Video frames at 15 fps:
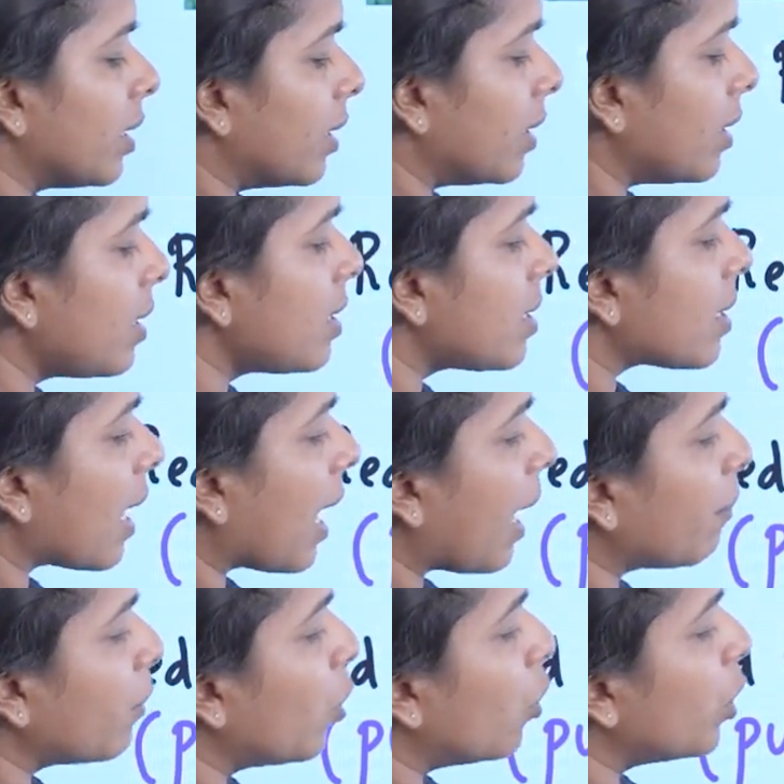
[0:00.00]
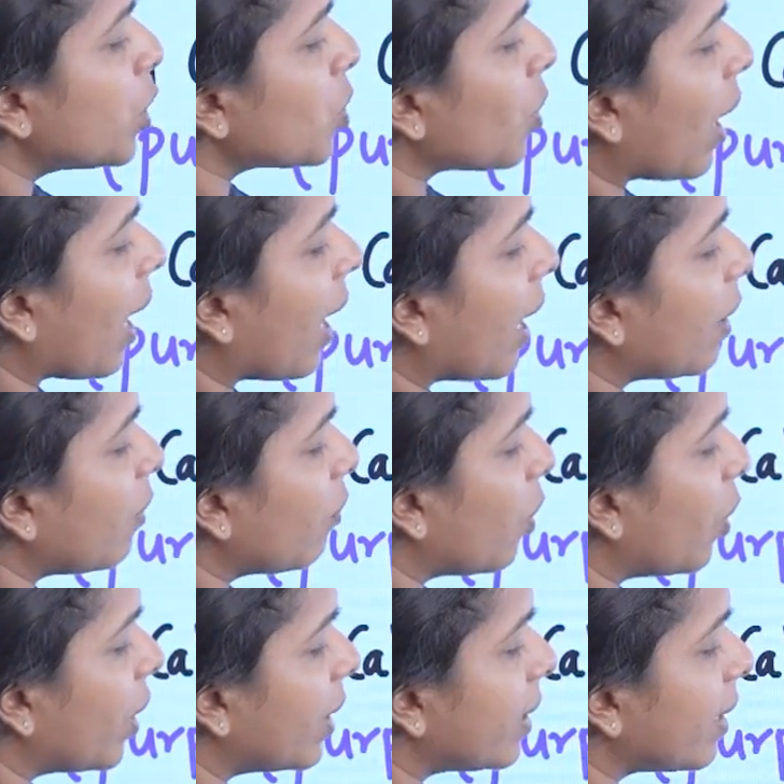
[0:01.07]
this, I am going to add
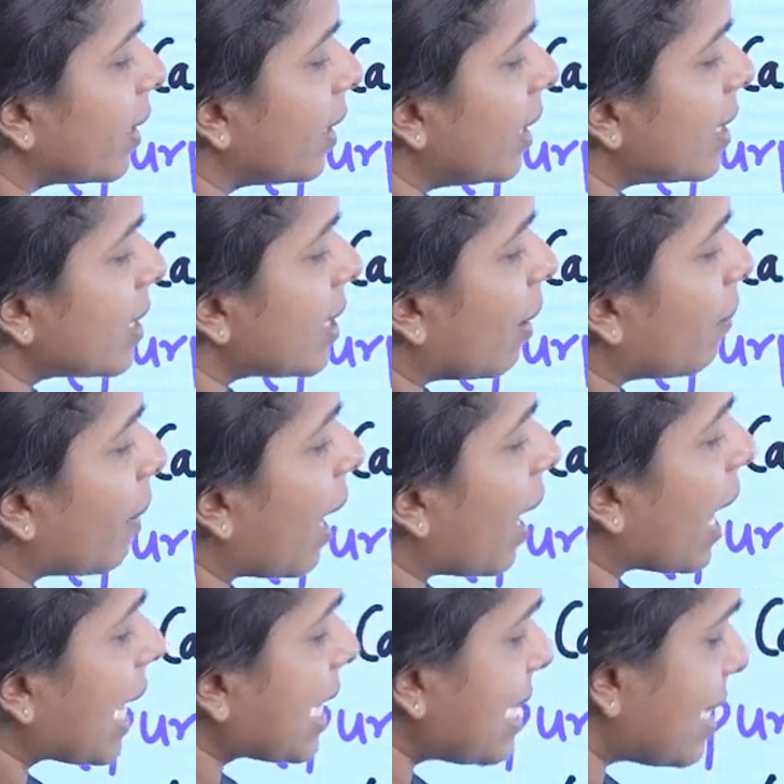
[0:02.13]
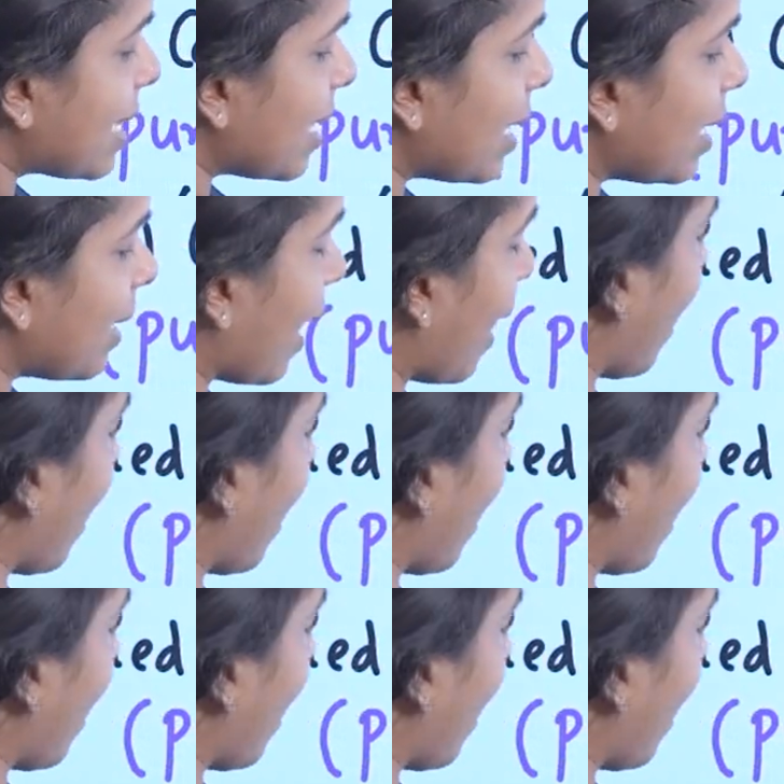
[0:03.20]
what? Some acid